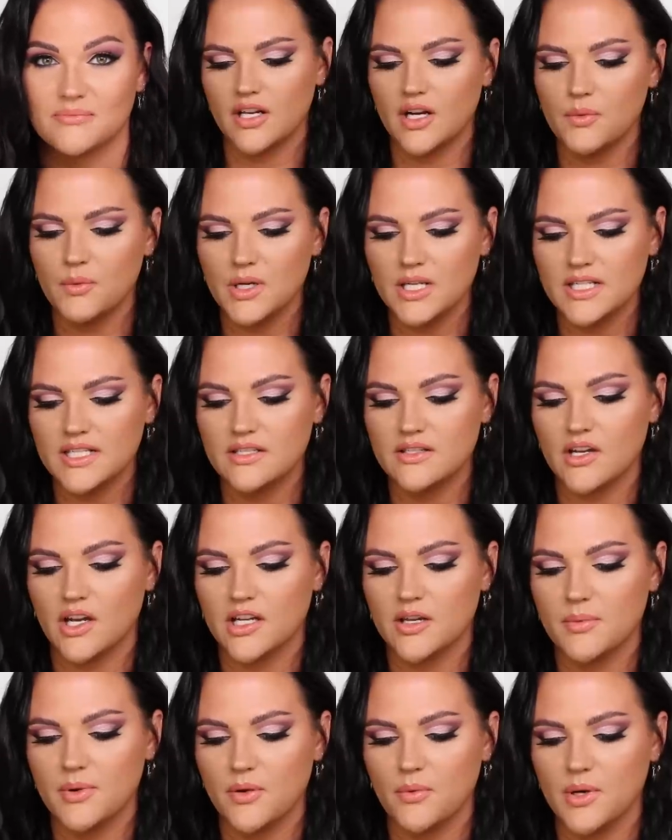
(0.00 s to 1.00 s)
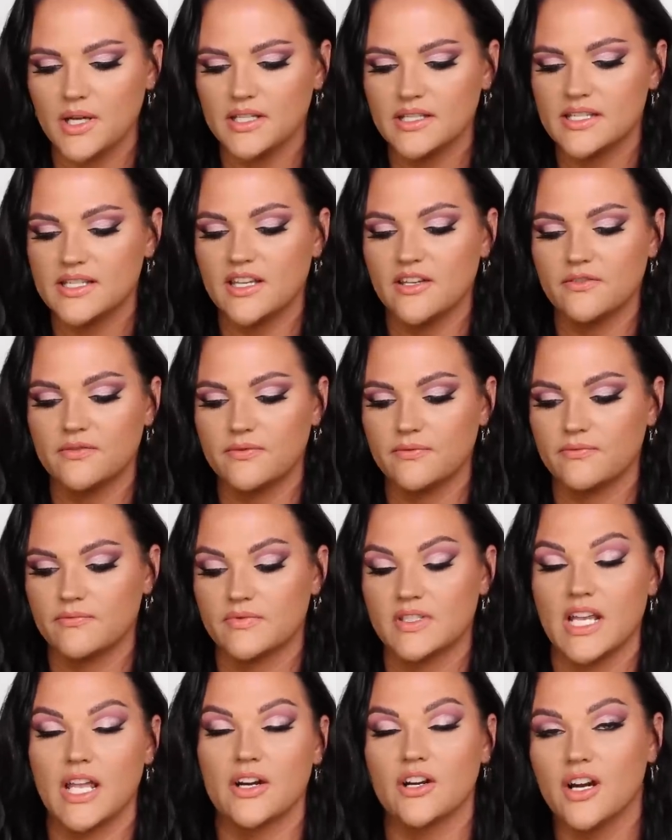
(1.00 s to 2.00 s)
Then I wanted to talk about what self
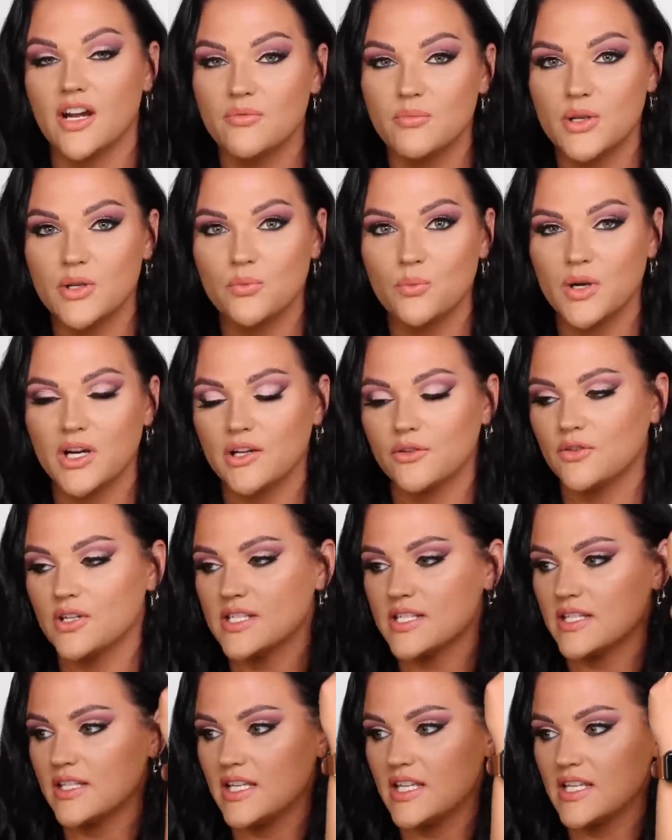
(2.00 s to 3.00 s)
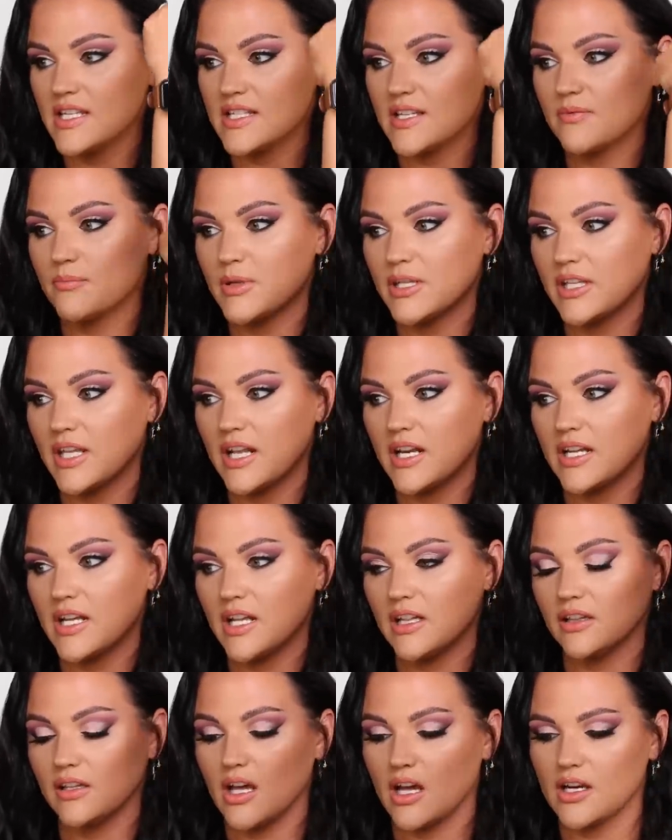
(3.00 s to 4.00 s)
tanner I've been wearing recently because I've been getting
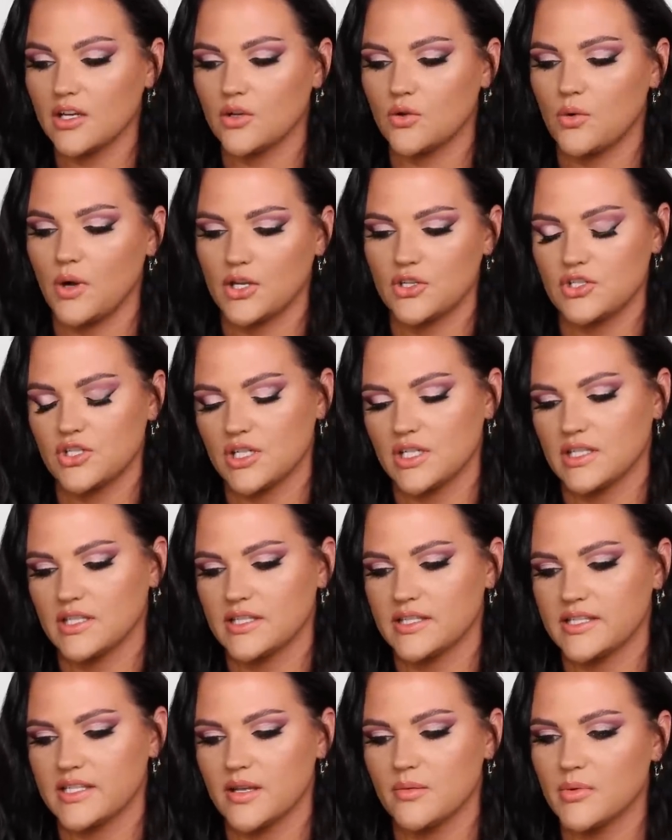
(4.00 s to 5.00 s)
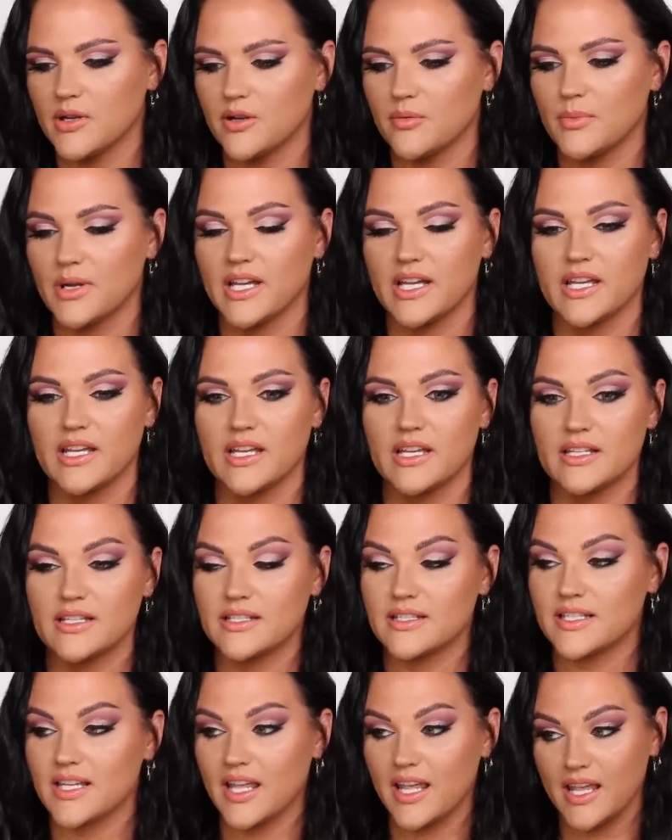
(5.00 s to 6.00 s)
a lot of questions about my
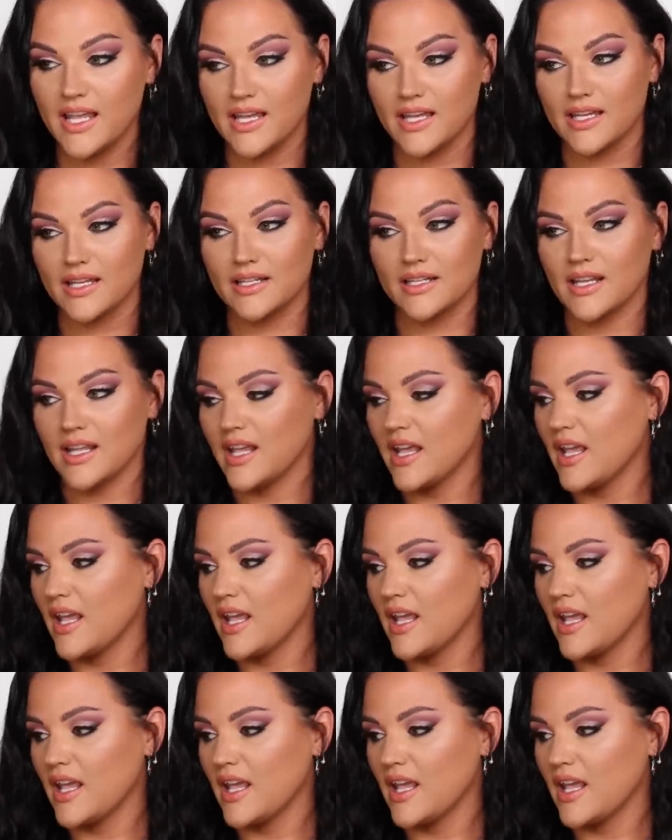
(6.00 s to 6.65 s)
tan.